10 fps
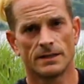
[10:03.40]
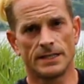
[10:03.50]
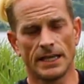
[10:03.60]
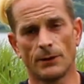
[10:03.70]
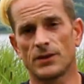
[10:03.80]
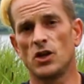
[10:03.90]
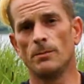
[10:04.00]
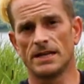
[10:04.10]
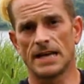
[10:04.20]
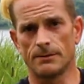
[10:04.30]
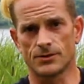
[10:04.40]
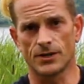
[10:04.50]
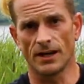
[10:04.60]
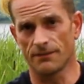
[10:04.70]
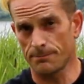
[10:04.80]
Dealing with human
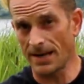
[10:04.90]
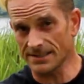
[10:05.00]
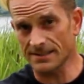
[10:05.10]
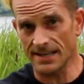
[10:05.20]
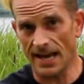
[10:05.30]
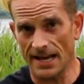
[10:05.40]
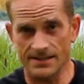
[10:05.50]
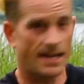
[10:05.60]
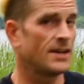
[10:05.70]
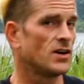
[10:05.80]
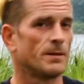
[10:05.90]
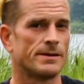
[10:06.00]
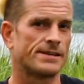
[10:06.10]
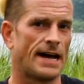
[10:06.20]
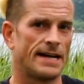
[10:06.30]
chemistry of pesticides and
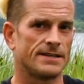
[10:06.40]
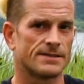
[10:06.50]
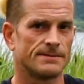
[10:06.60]
herbicides.